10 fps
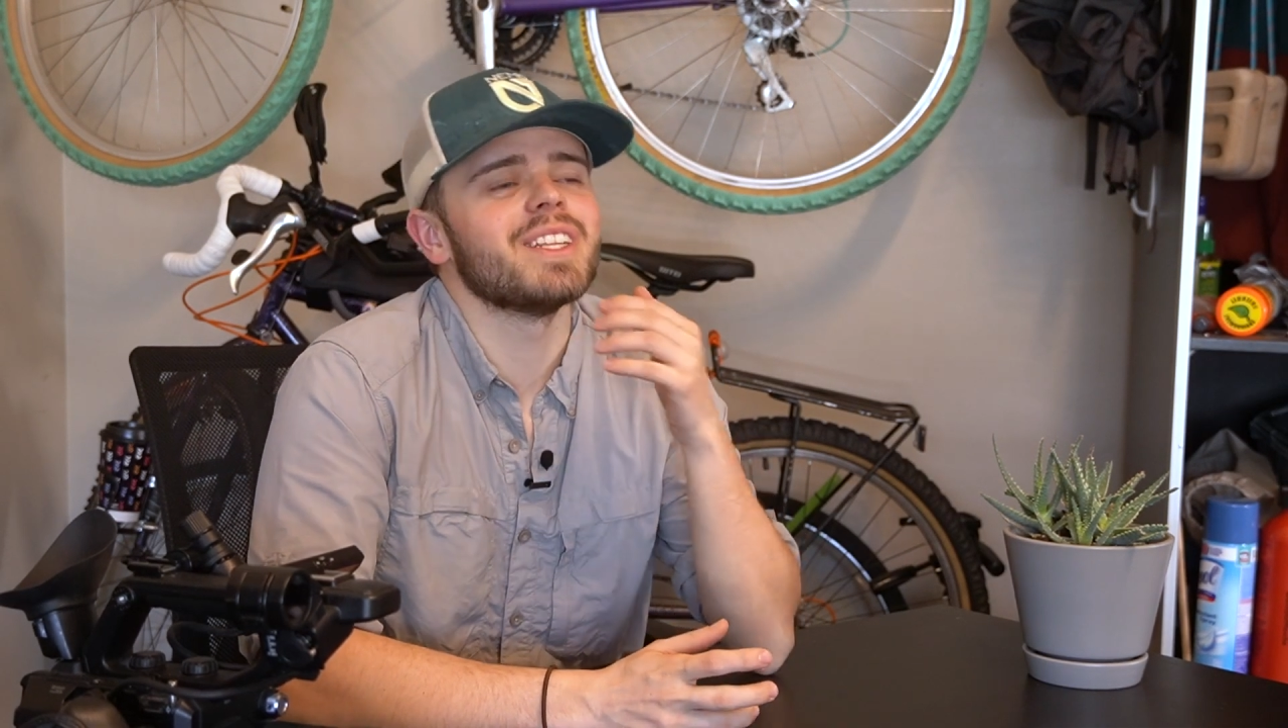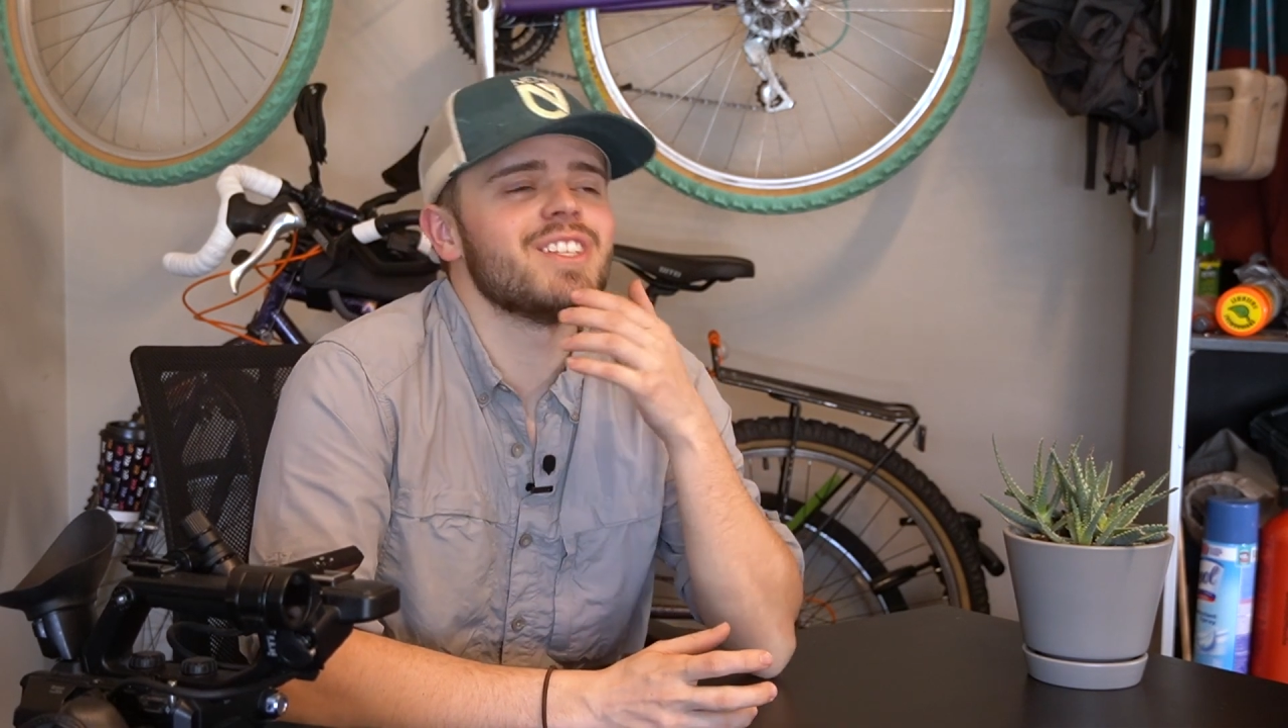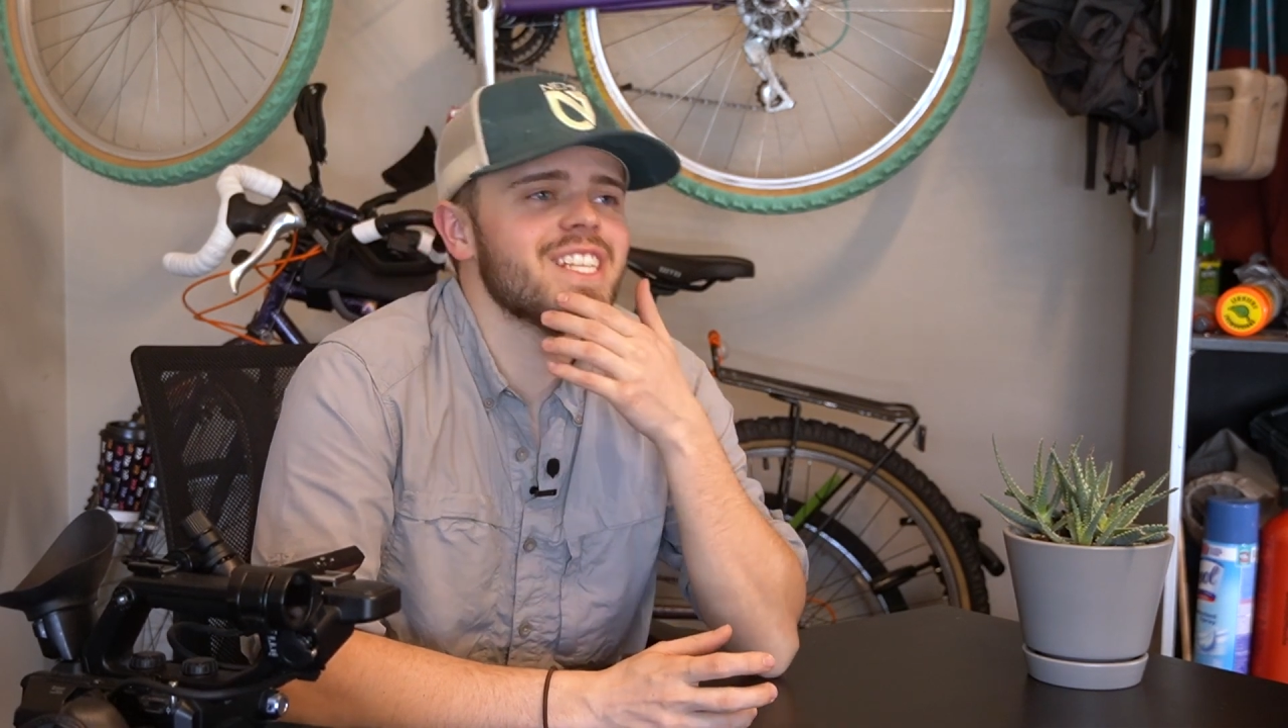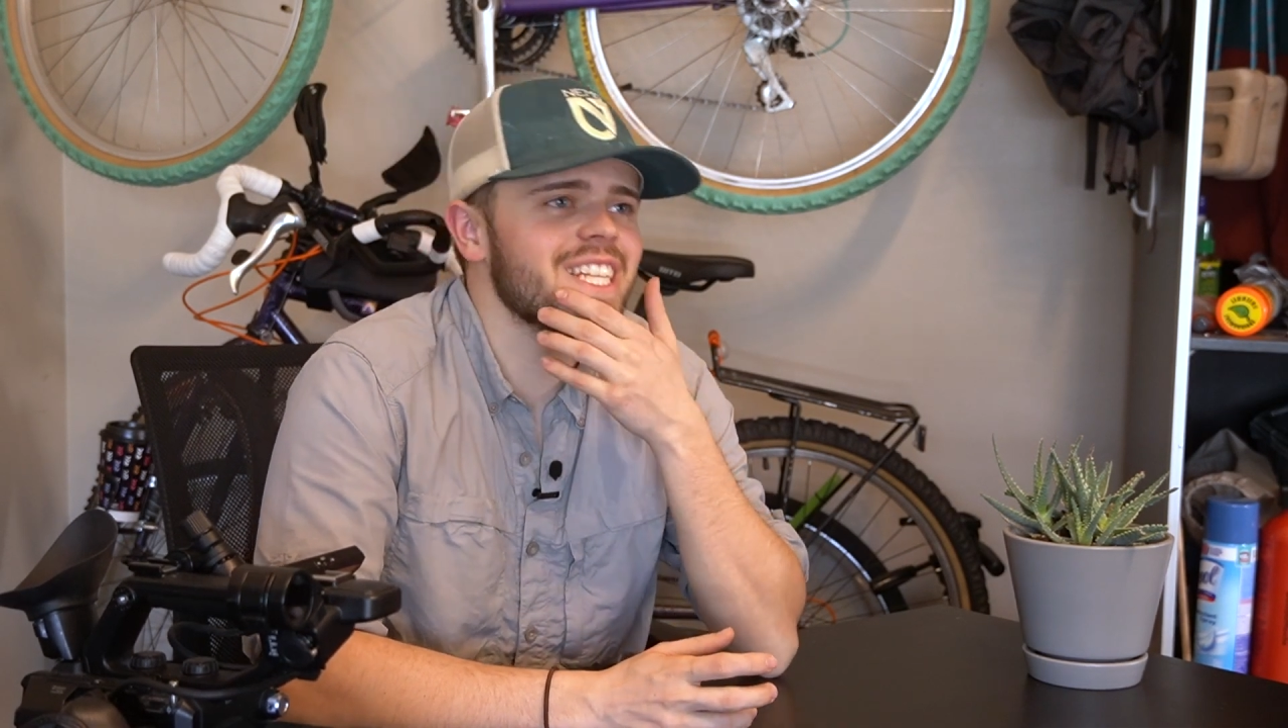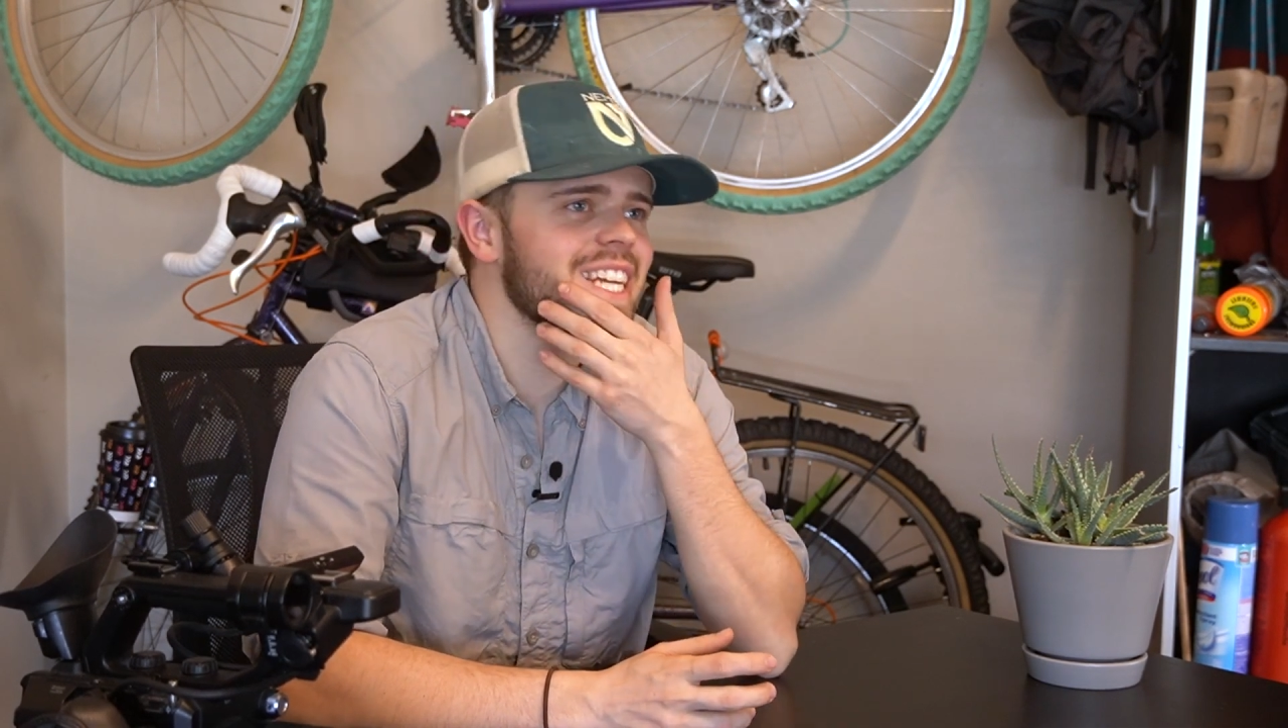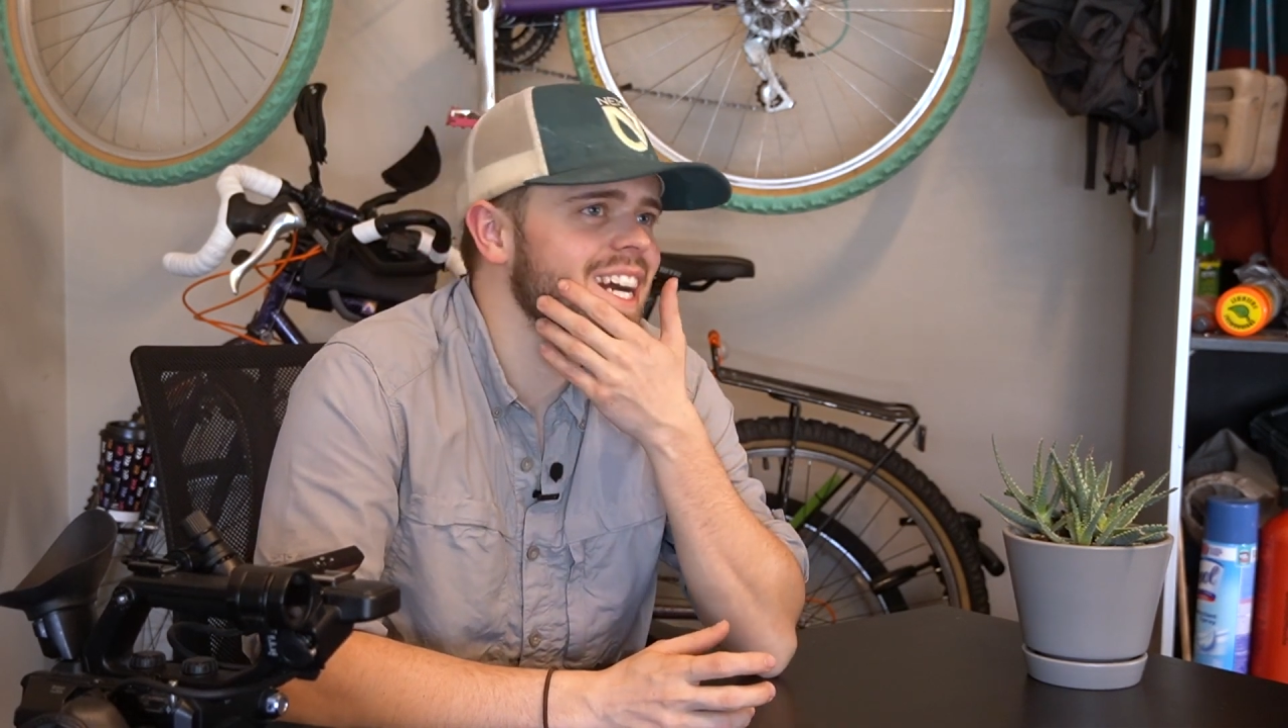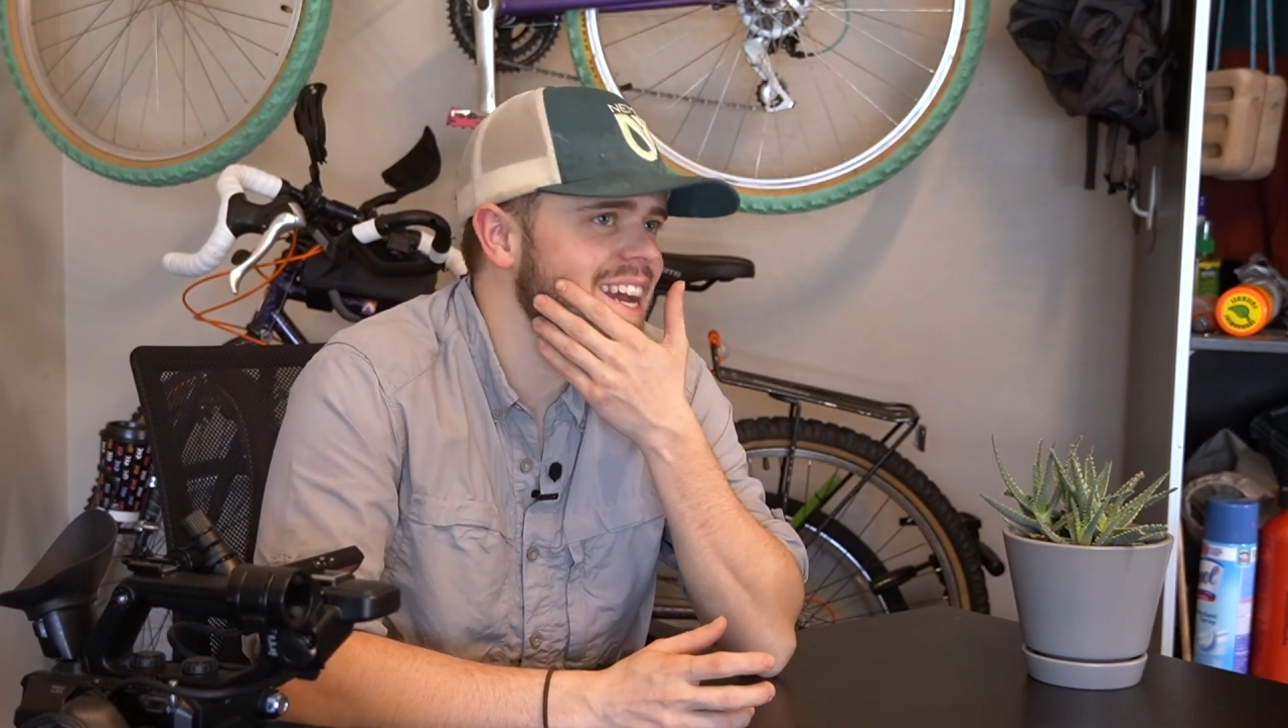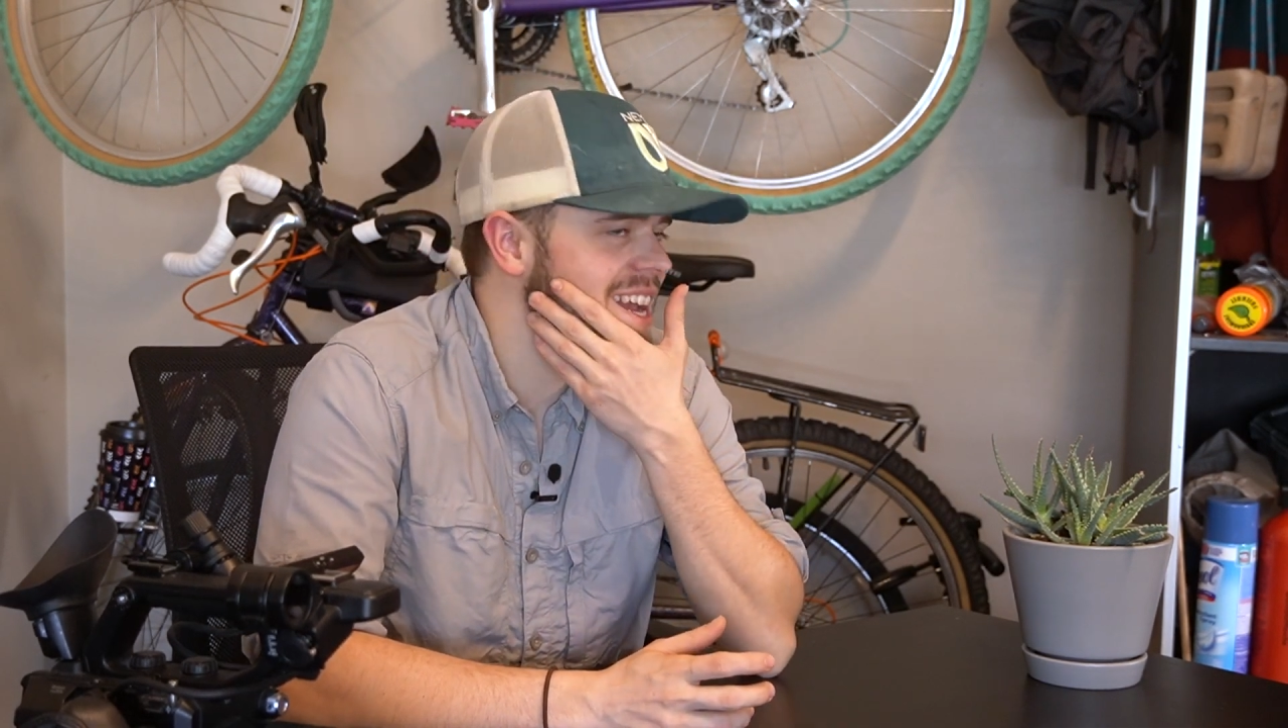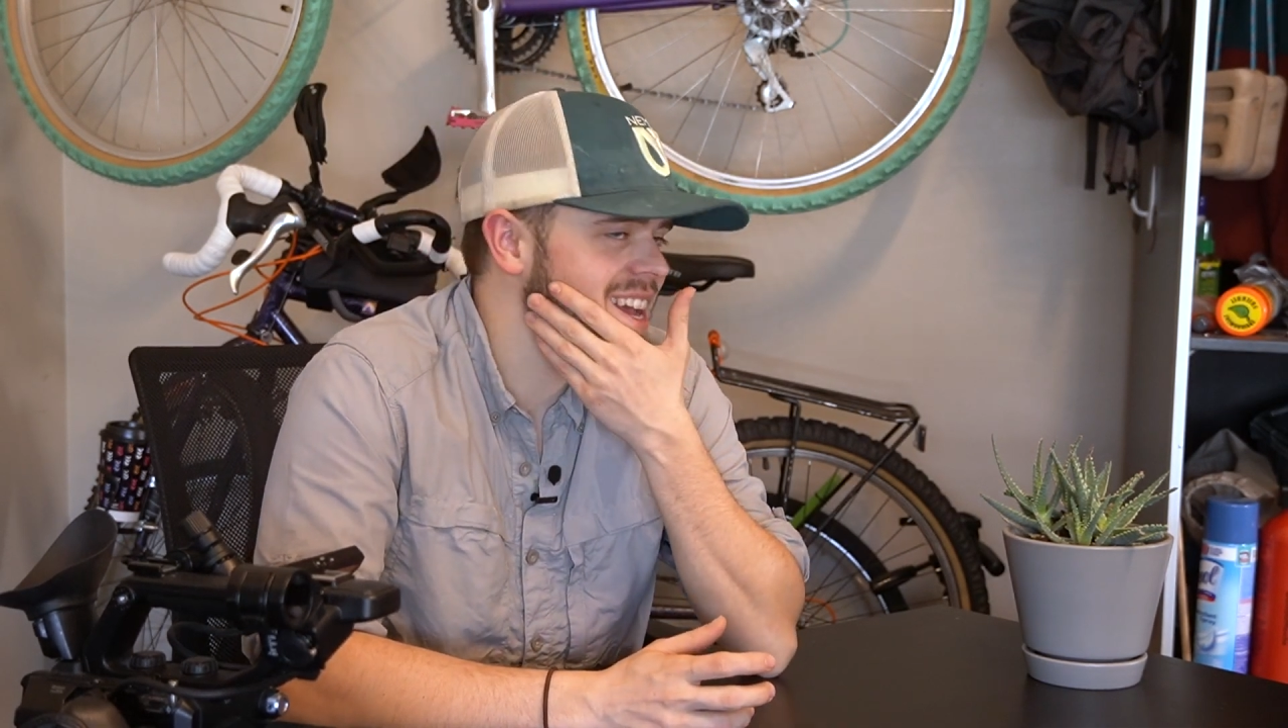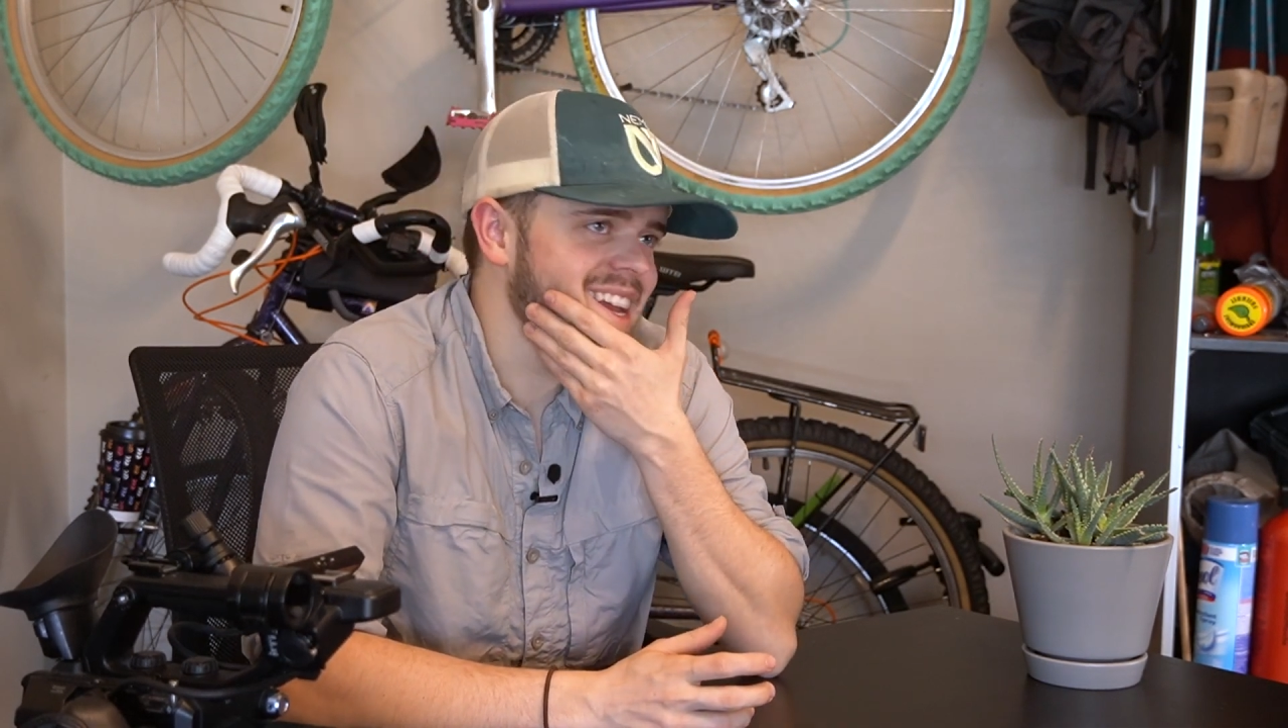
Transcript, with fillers: GTI,